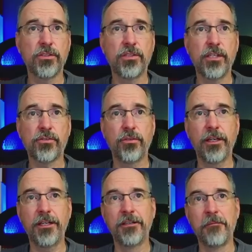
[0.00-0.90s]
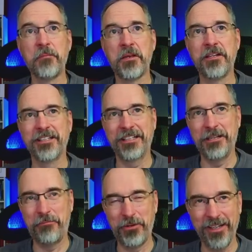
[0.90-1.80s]
yesterday. He
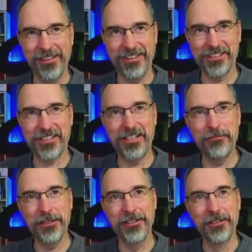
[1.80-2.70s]
put out this comment: